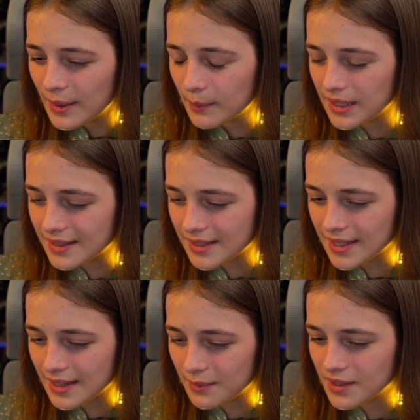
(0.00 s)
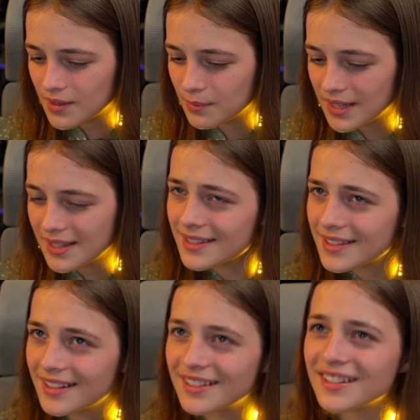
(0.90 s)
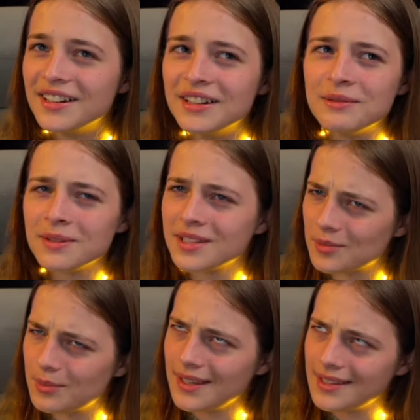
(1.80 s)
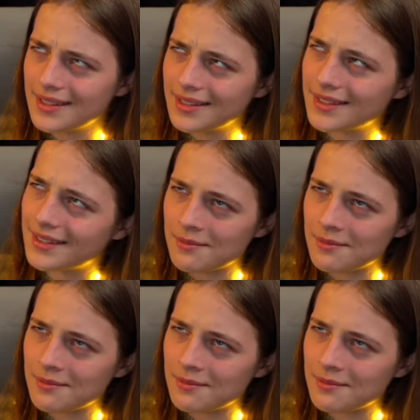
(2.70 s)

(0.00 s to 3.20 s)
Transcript: P C, Mister Beast, Mister Beast,